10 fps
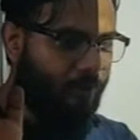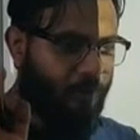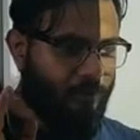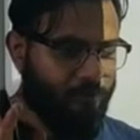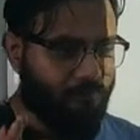
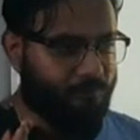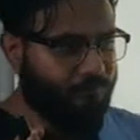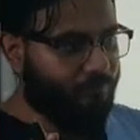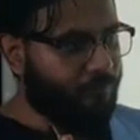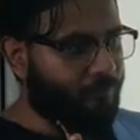
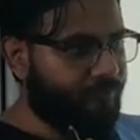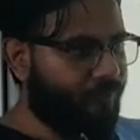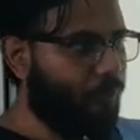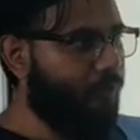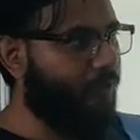
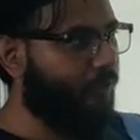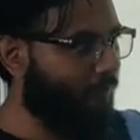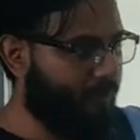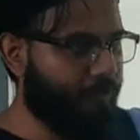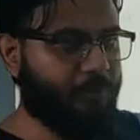before
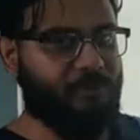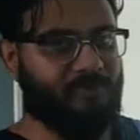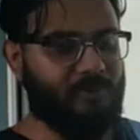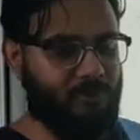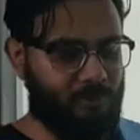in the
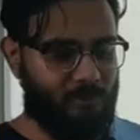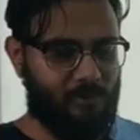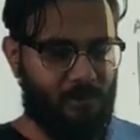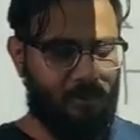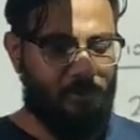previous
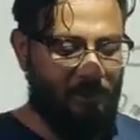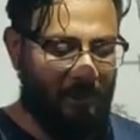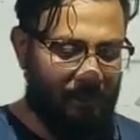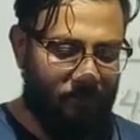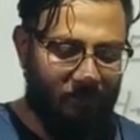
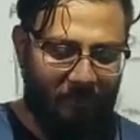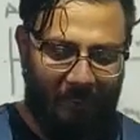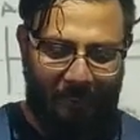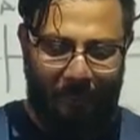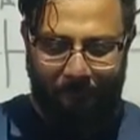scenario
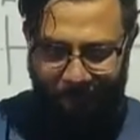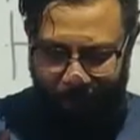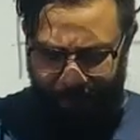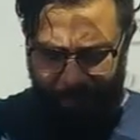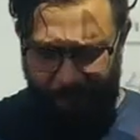that
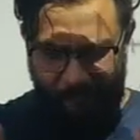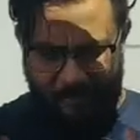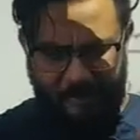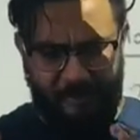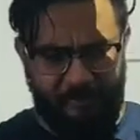
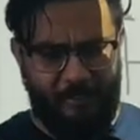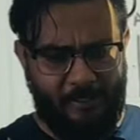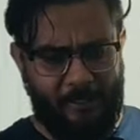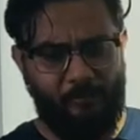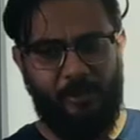at a given
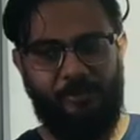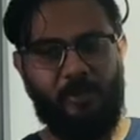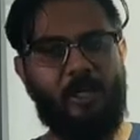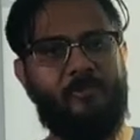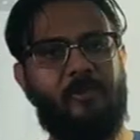time, if
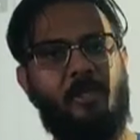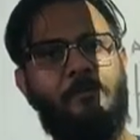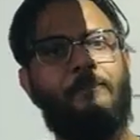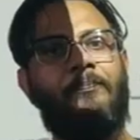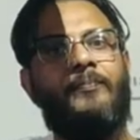you're
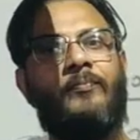covering